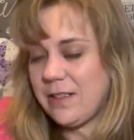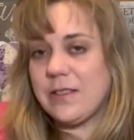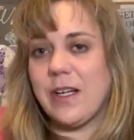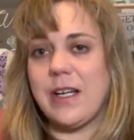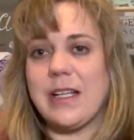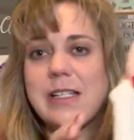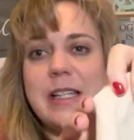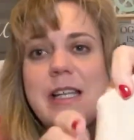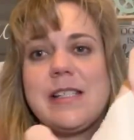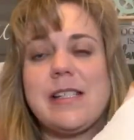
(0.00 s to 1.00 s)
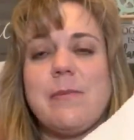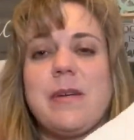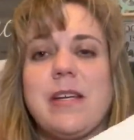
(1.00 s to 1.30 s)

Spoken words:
Try not to let that slip.